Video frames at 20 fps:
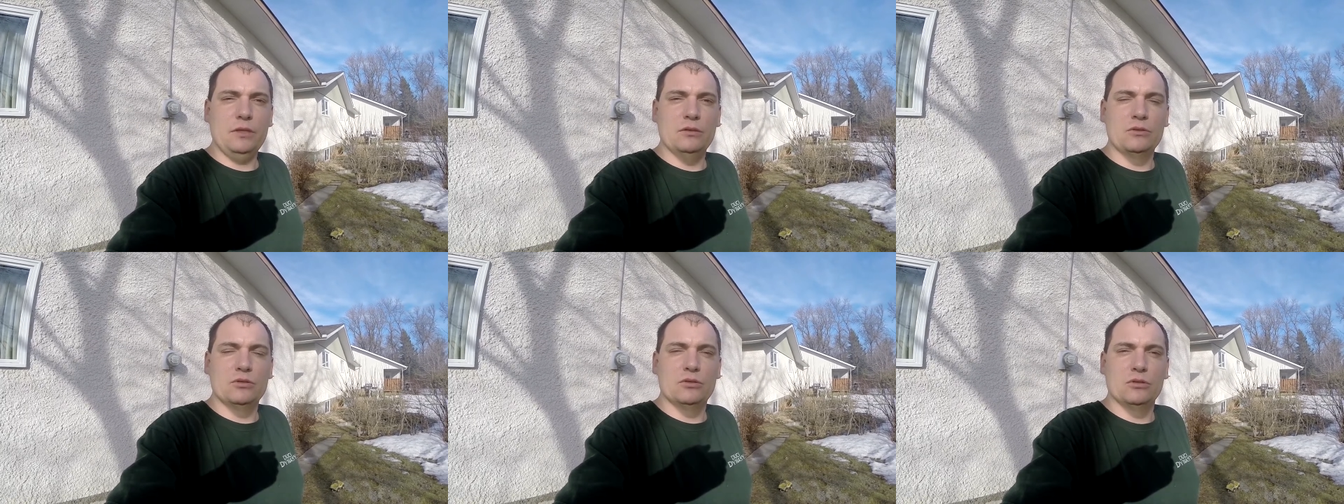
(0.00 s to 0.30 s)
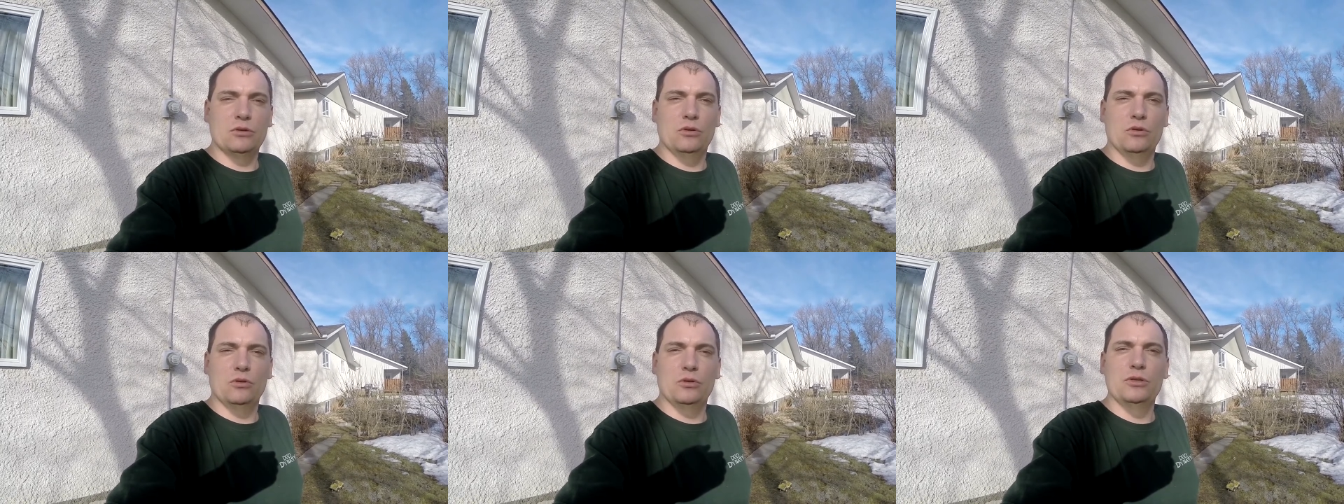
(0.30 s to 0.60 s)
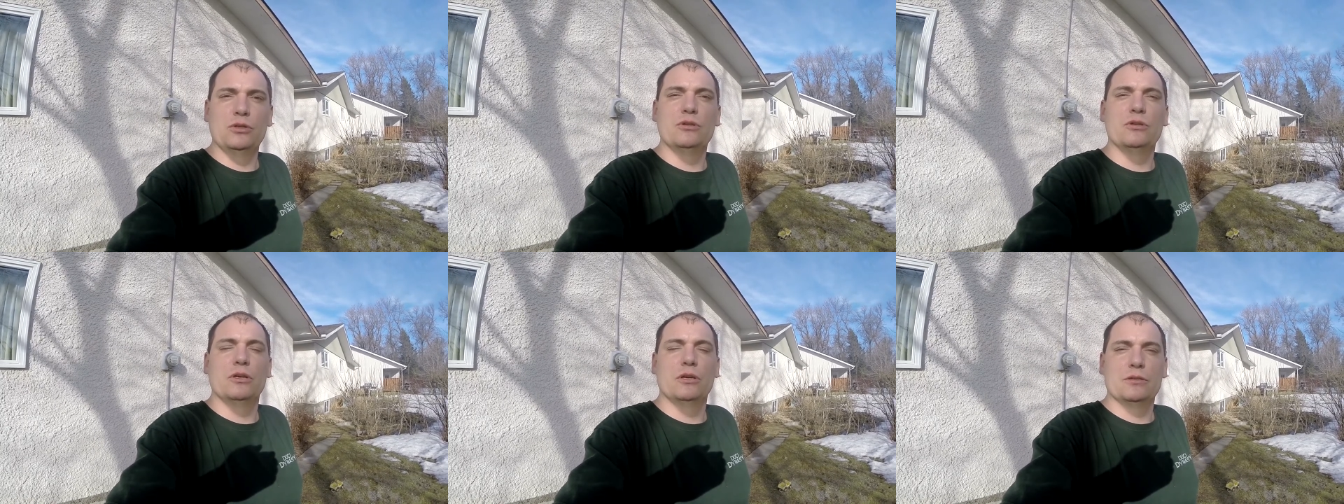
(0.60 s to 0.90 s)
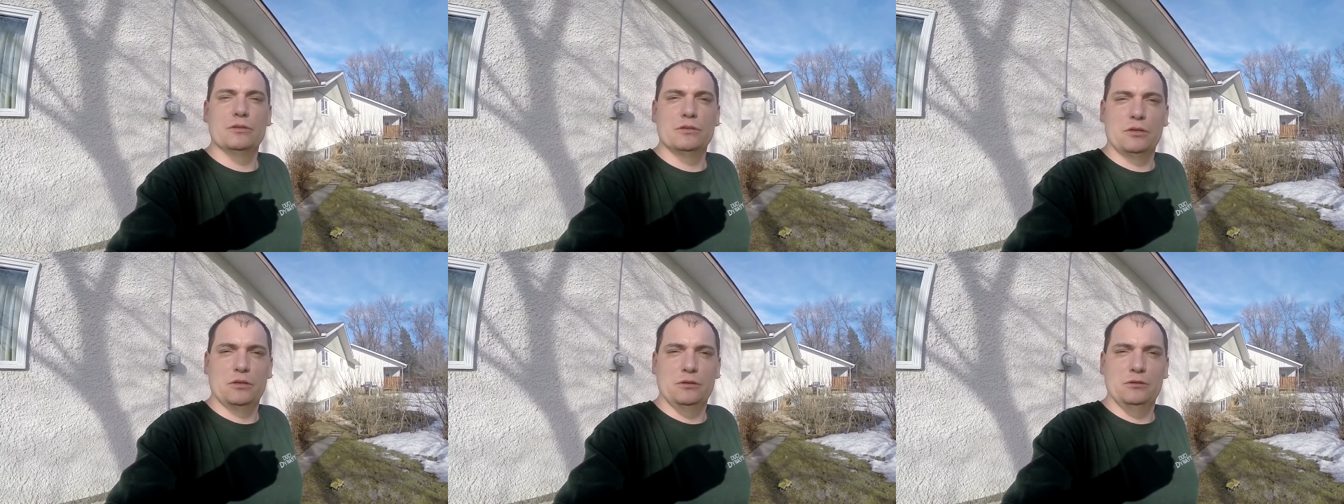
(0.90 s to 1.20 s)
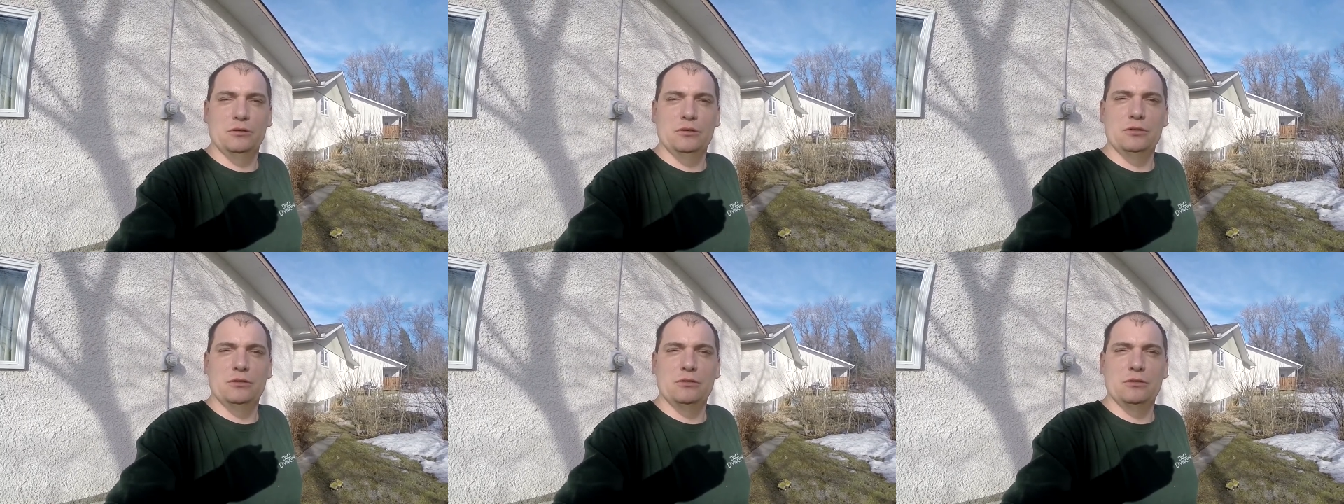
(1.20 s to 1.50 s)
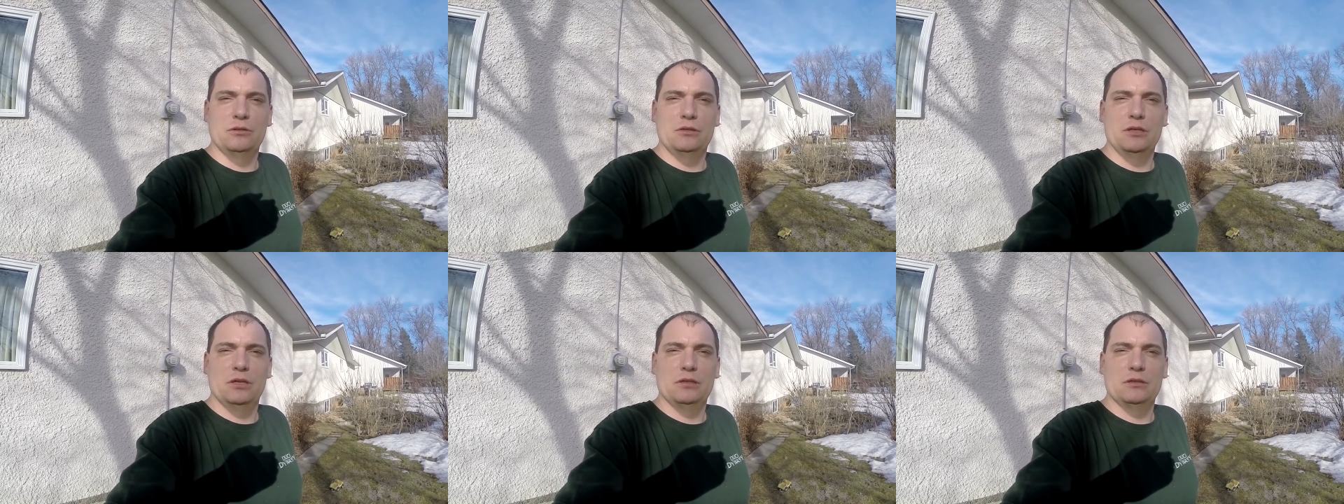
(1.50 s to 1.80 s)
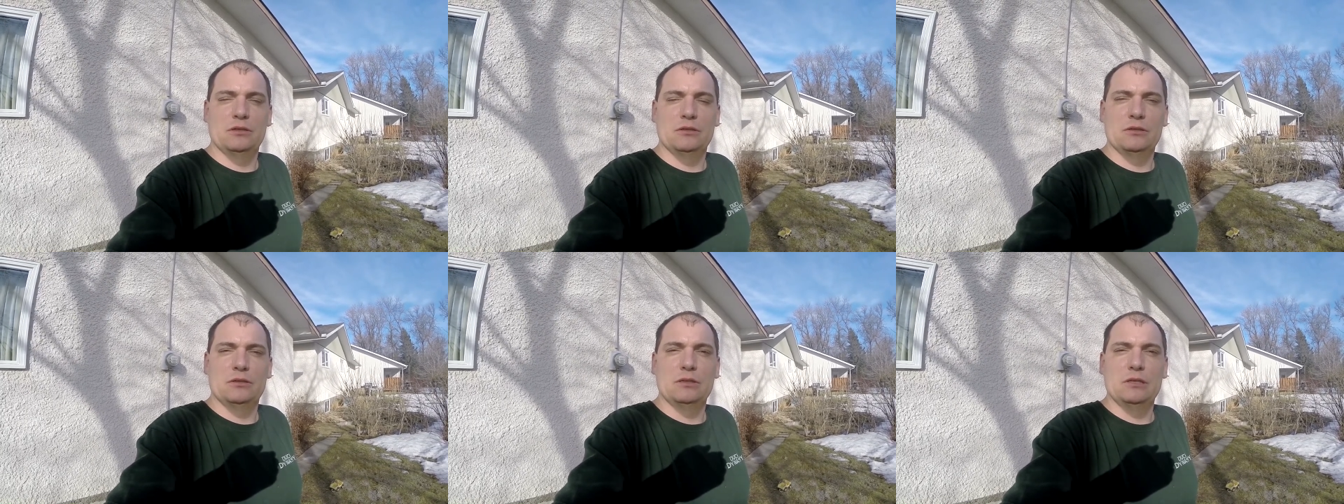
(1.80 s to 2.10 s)
So you guys are going to get
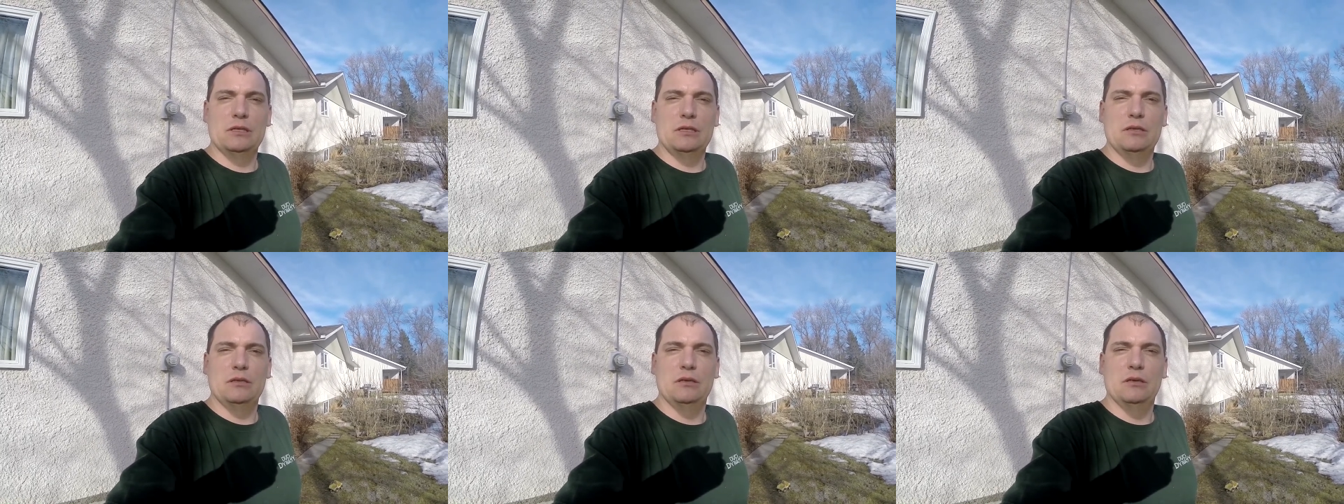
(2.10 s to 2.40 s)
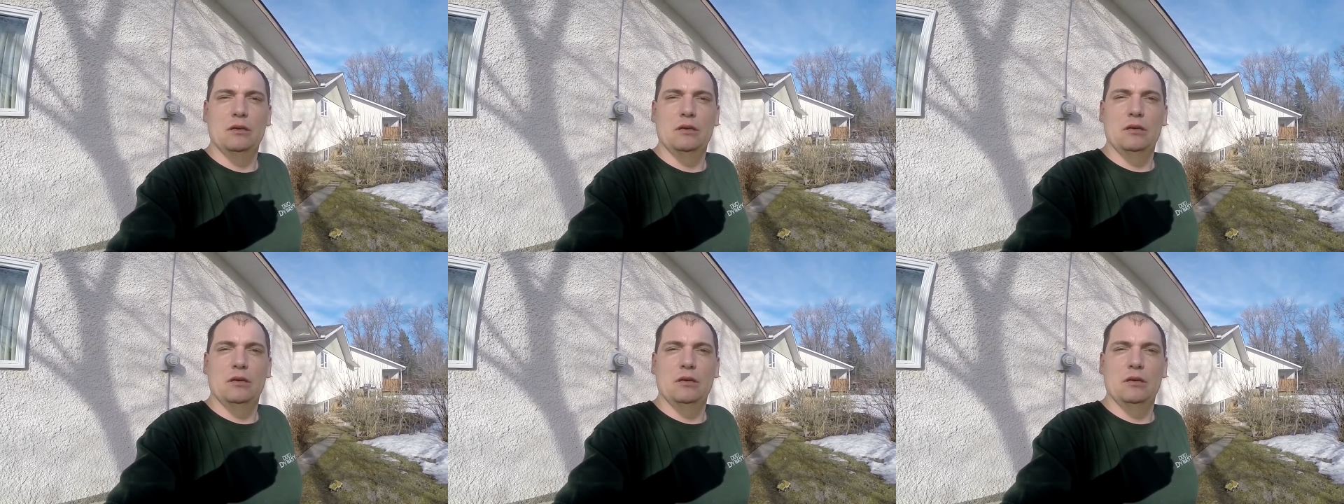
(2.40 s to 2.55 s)
to see